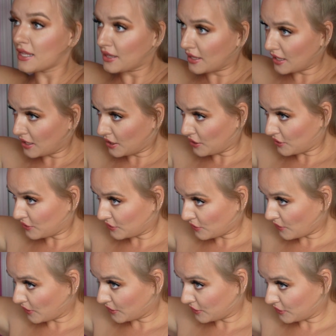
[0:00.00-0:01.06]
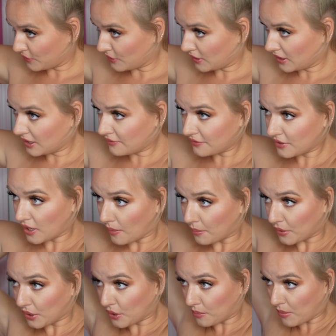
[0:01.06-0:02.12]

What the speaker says: then you're just going to lift up your